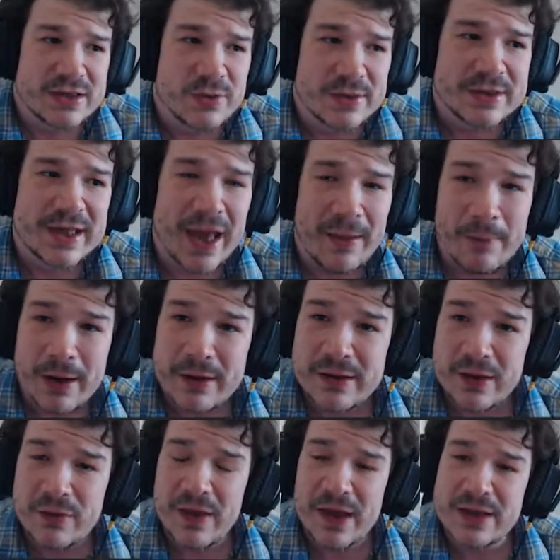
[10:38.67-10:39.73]
to his game, and I
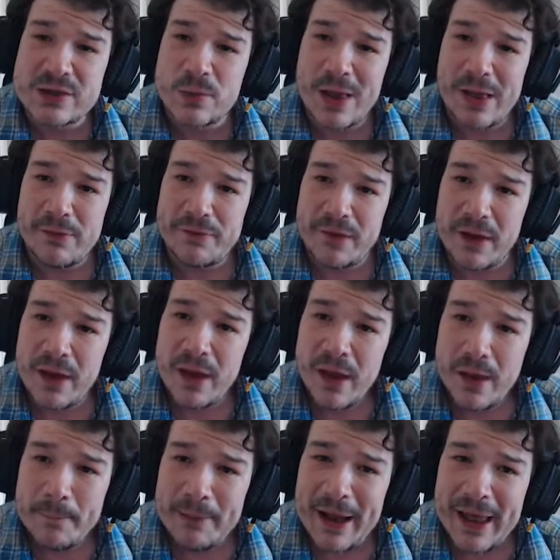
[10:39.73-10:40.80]
do that as well for
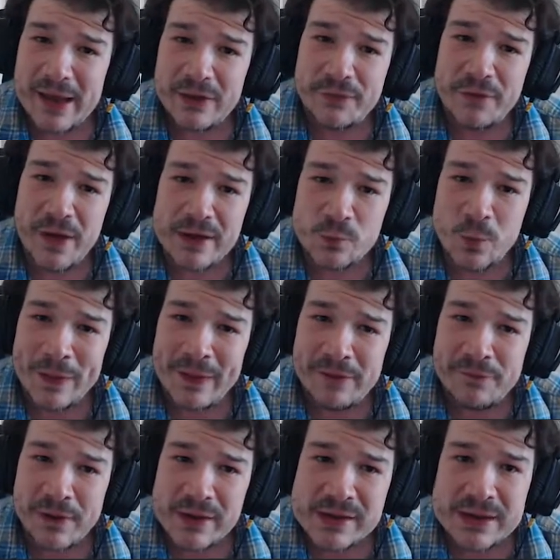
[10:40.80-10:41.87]
players when they
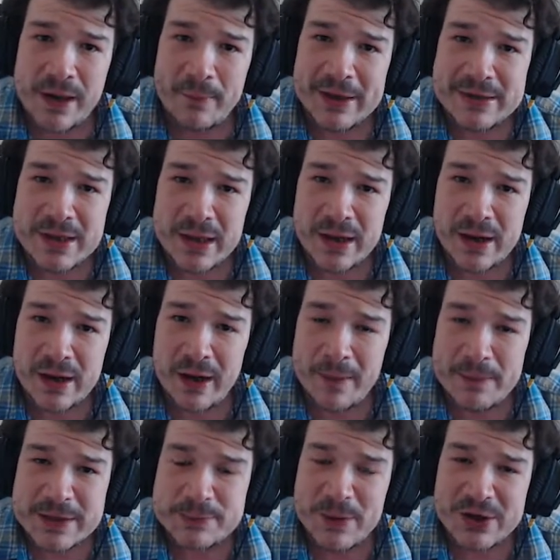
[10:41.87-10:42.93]
first come into the
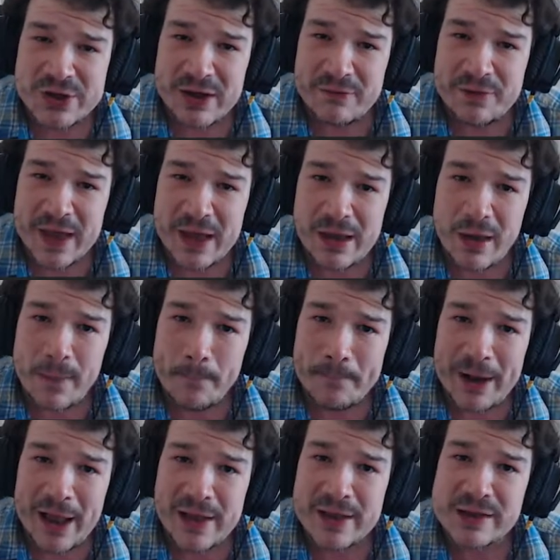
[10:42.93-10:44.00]
club, especially if they're young
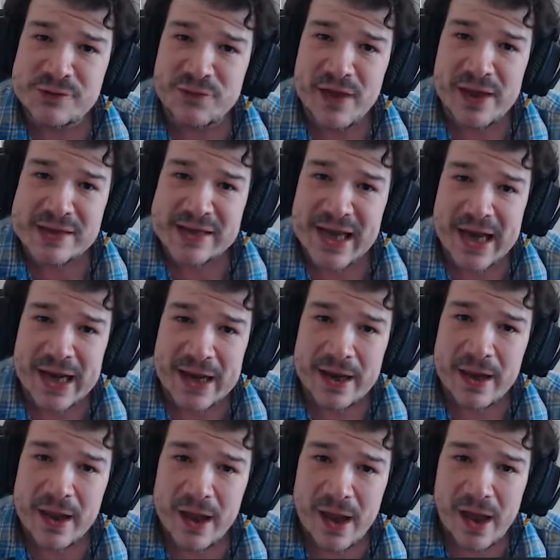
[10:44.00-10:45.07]
players first getting
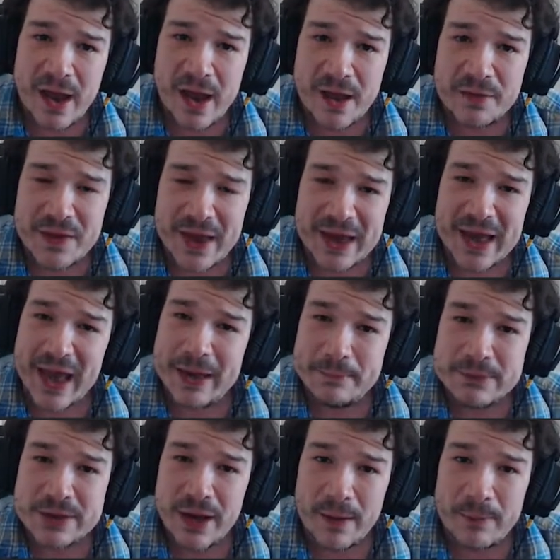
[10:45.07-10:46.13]
their
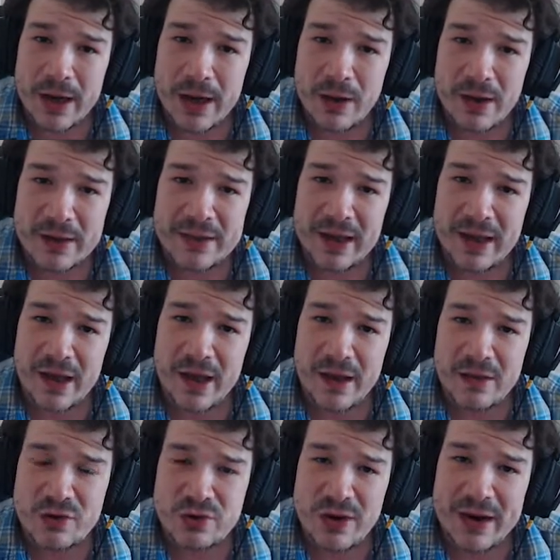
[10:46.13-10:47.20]
game time. You know, I think
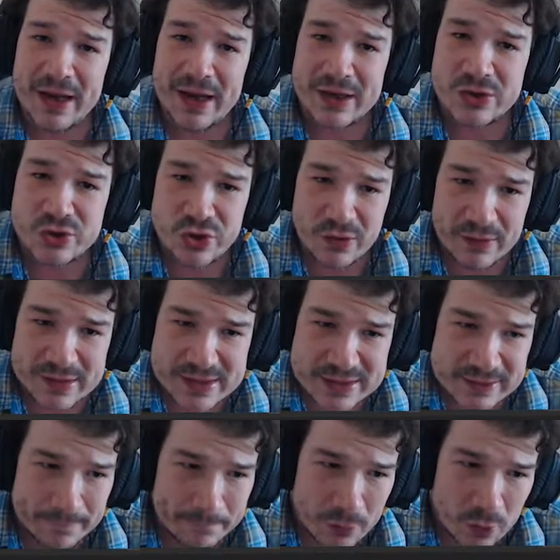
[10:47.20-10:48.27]
training
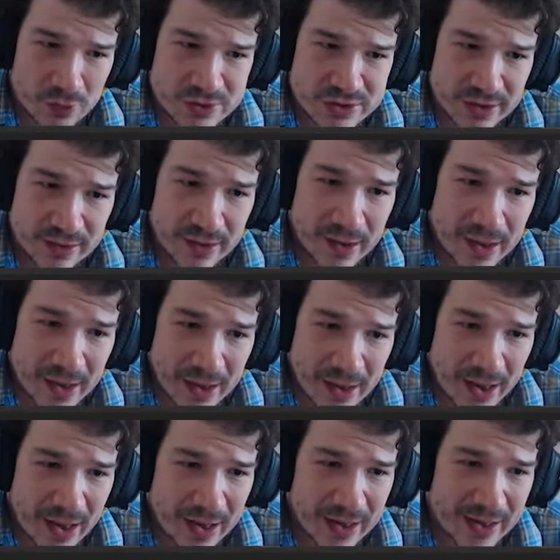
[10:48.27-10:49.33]
endurance is important.
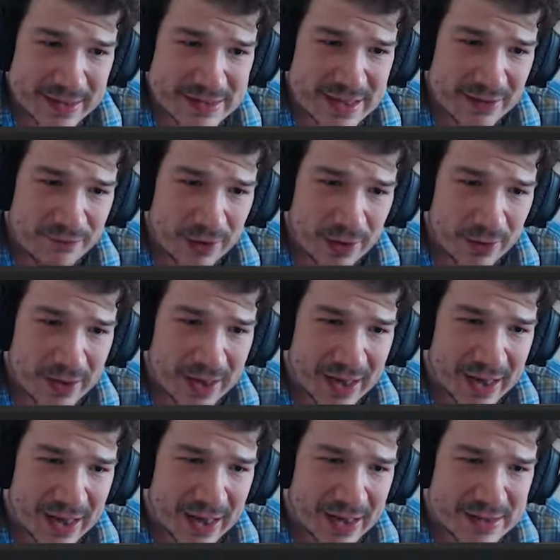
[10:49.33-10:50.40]
Let's have a look
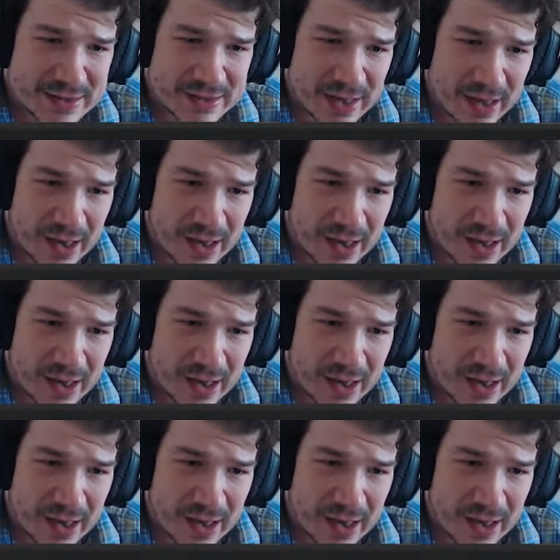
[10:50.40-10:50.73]
at